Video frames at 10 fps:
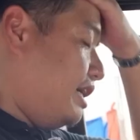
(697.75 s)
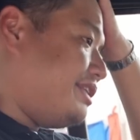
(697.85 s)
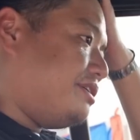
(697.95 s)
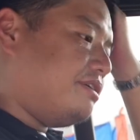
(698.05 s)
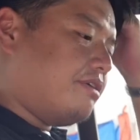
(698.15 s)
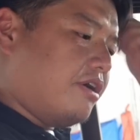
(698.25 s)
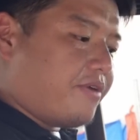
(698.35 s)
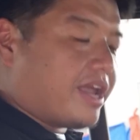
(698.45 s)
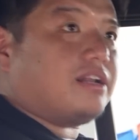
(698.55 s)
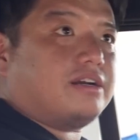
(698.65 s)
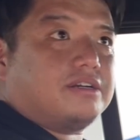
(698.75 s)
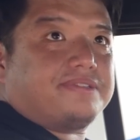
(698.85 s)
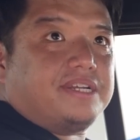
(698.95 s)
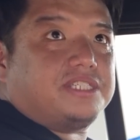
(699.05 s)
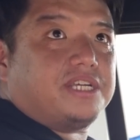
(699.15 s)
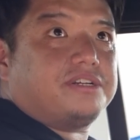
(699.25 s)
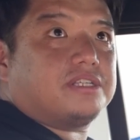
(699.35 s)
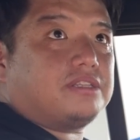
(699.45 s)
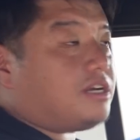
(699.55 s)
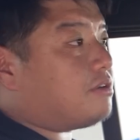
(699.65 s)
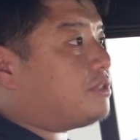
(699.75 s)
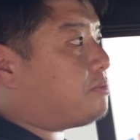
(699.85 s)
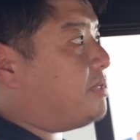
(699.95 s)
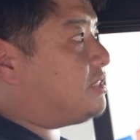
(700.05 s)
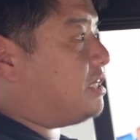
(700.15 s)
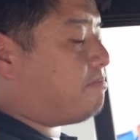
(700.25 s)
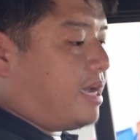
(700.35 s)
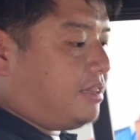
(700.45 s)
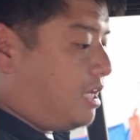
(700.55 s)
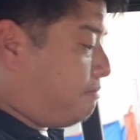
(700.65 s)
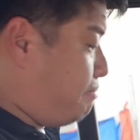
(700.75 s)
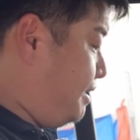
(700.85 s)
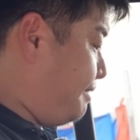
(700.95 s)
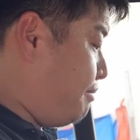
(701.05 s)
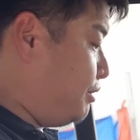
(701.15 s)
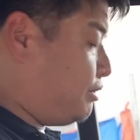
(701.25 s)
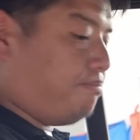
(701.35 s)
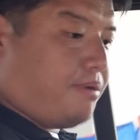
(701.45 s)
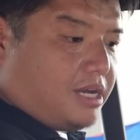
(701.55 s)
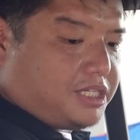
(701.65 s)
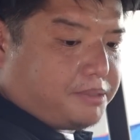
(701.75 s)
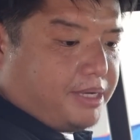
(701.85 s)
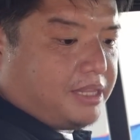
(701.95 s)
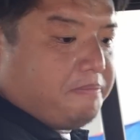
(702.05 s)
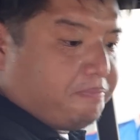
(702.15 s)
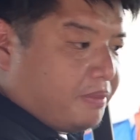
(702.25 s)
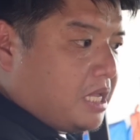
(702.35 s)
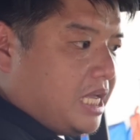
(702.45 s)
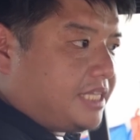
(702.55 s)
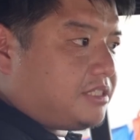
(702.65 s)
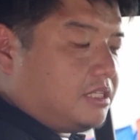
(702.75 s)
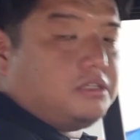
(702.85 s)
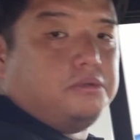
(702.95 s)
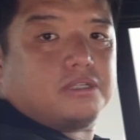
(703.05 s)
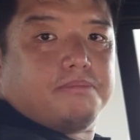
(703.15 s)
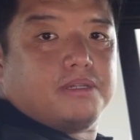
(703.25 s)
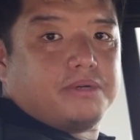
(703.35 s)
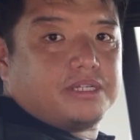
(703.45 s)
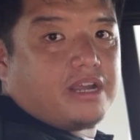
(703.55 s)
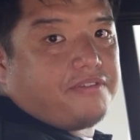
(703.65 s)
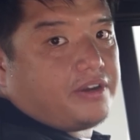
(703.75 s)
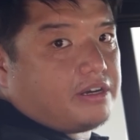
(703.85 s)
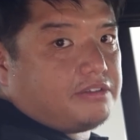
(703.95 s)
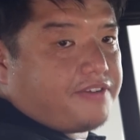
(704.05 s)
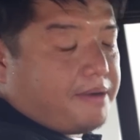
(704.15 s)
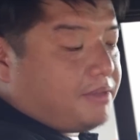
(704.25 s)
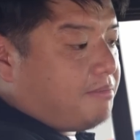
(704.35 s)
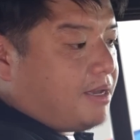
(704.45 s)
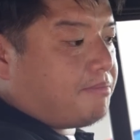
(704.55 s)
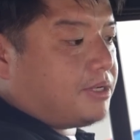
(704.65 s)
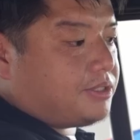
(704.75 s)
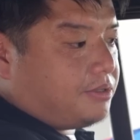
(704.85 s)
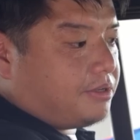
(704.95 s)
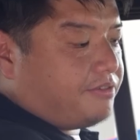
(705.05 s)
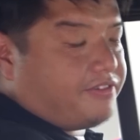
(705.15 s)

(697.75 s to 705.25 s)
It's your regular 3 Series interior, which means it might not be the most posh, but it's still usable when driving around family members or